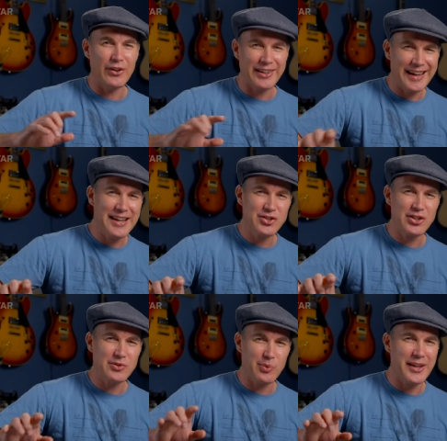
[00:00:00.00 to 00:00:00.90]
are
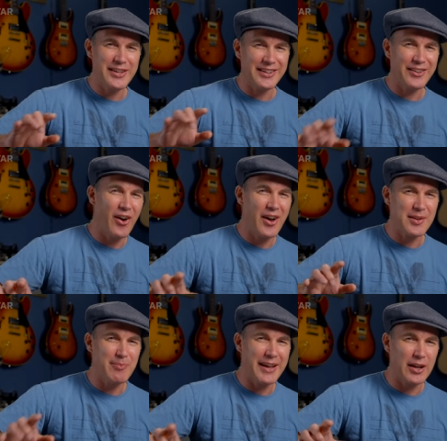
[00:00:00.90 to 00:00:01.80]
occasions where you can kind
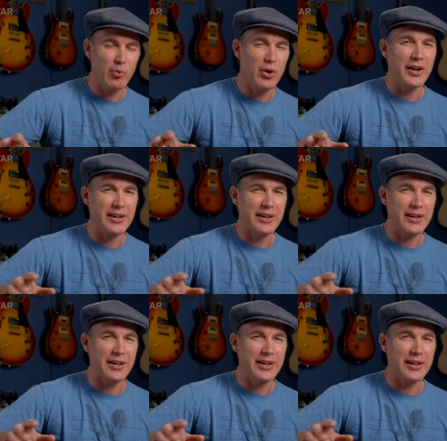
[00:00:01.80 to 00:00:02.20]
of make it work.